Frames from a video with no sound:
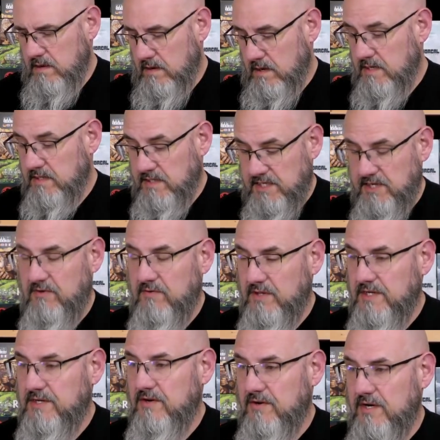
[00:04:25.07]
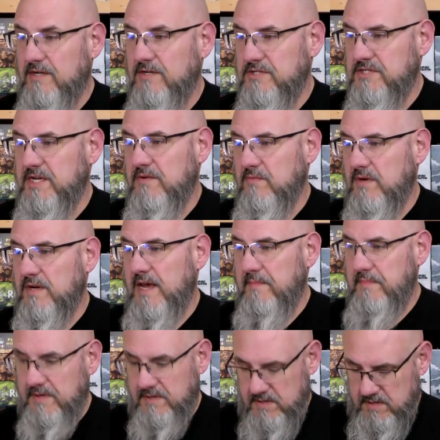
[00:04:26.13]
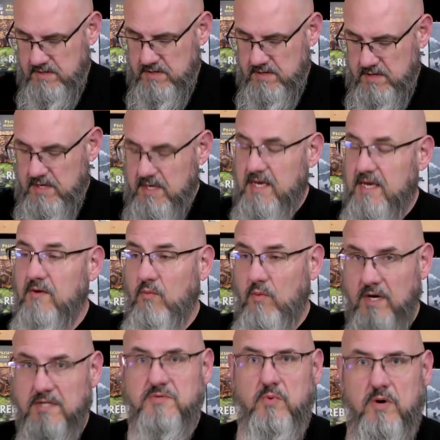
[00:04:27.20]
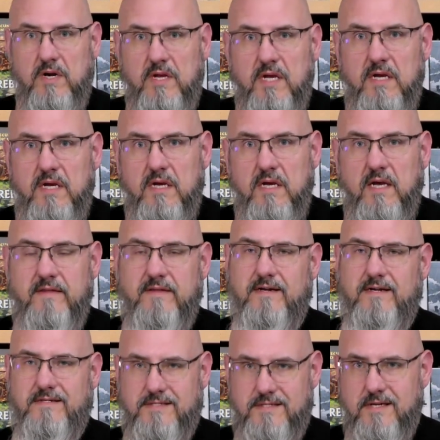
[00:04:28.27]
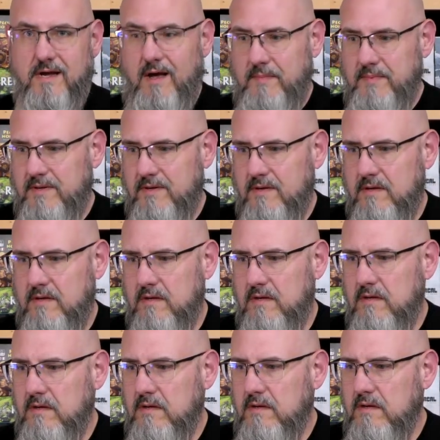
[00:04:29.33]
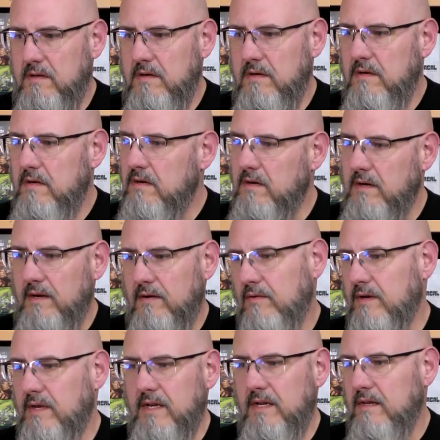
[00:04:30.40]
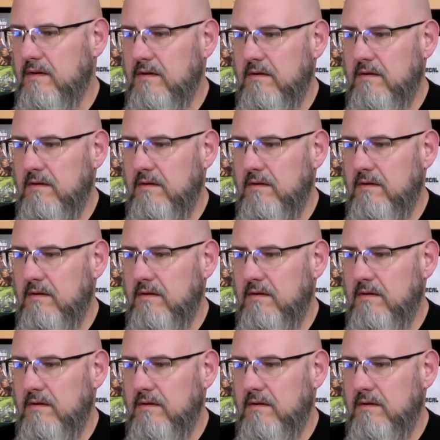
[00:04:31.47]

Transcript: I literally don't understand what happened. It was working and then it stopped. I don't get it.